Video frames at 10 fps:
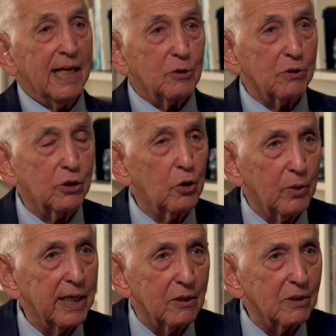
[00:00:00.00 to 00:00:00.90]
as was true
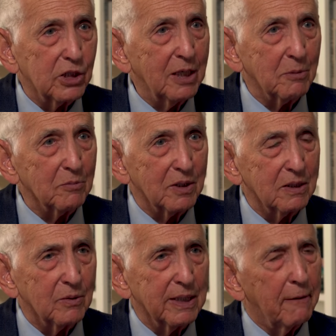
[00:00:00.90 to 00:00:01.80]
in Hiroshima, by
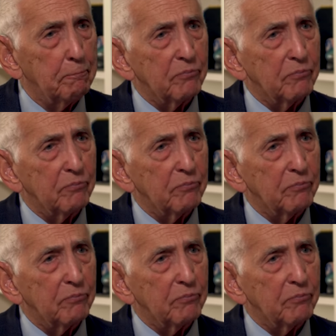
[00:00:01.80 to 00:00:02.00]
the way.